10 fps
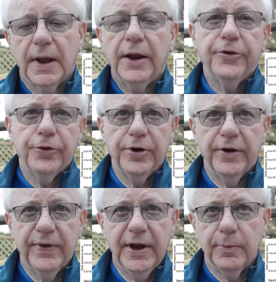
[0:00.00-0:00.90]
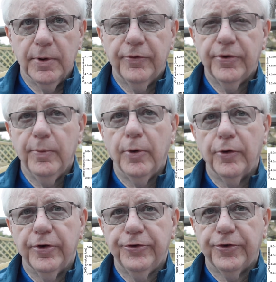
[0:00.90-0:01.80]
is only available for a more
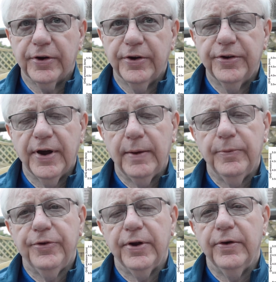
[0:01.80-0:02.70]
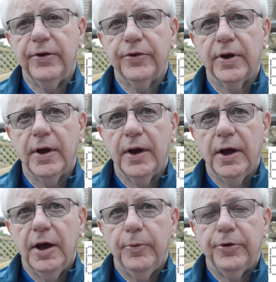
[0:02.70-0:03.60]
restricted time series,
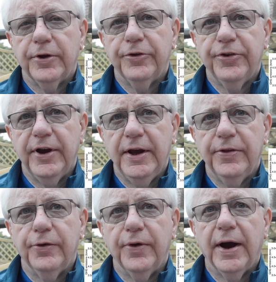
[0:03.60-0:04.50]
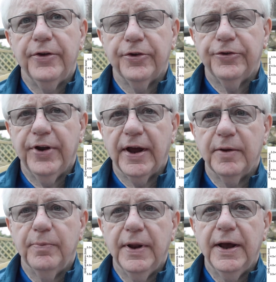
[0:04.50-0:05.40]
but you can see the rise has
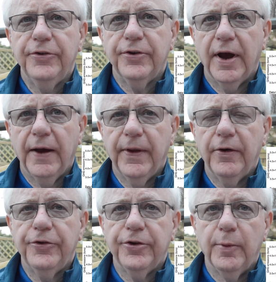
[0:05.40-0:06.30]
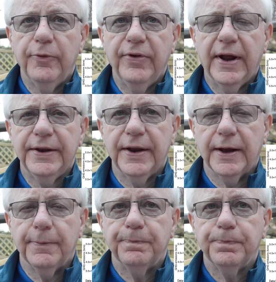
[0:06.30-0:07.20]
taken place and there is some
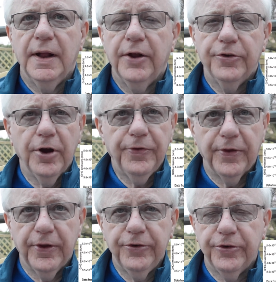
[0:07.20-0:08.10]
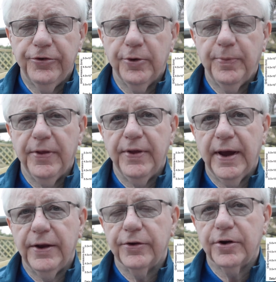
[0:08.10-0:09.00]
flattening. It's not that this should be the
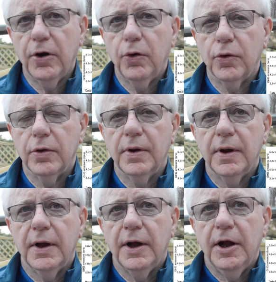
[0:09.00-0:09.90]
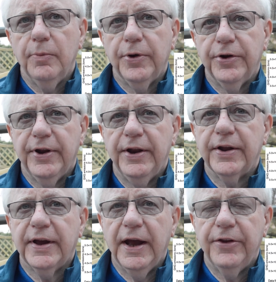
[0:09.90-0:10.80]
end goal, but it
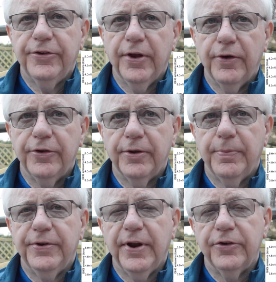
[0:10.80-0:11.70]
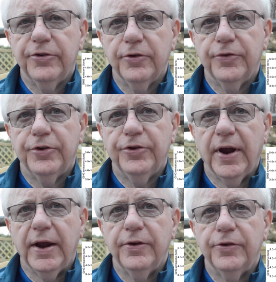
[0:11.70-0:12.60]
indicates there is the potential for
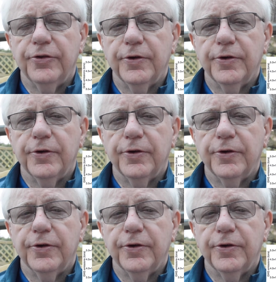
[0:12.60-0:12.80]
change.